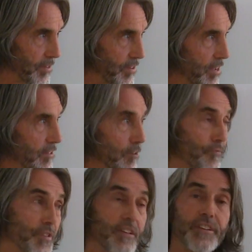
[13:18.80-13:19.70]
See, the
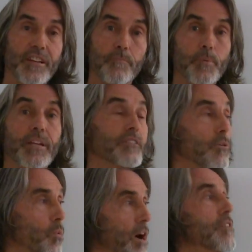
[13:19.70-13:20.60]
feeling of being
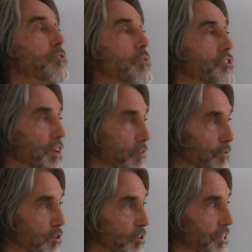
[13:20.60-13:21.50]
the one who was
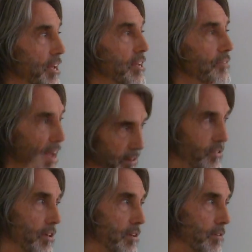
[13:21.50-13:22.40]
selfing all day,
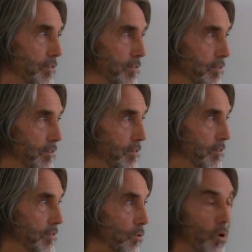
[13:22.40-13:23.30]
that's it.
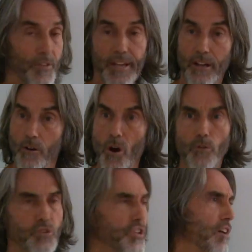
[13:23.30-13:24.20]
Or they go,
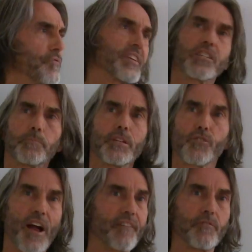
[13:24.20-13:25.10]
oh, selfing has been
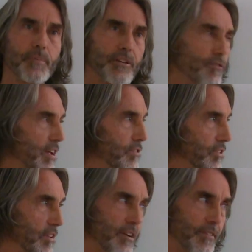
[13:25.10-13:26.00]
driving me
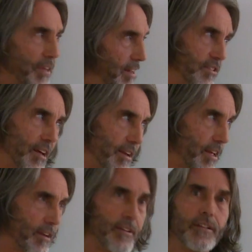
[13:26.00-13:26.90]
crazy. That's not
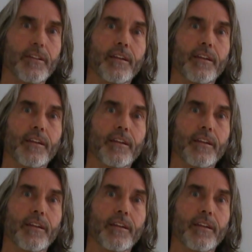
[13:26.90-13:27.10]
it.